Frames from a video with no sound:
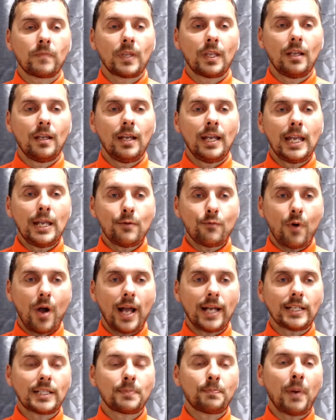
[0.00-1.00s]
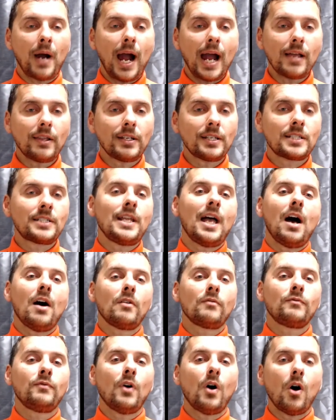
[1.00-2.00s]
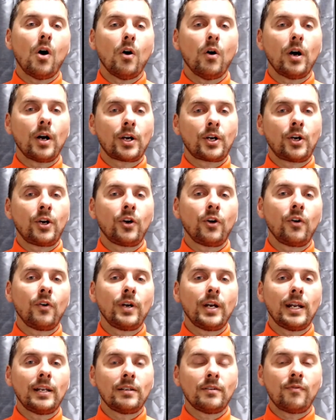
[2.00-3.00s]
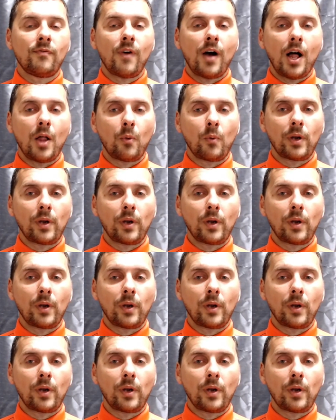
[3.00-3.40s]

He writes, Pilate's downfall occurred in the following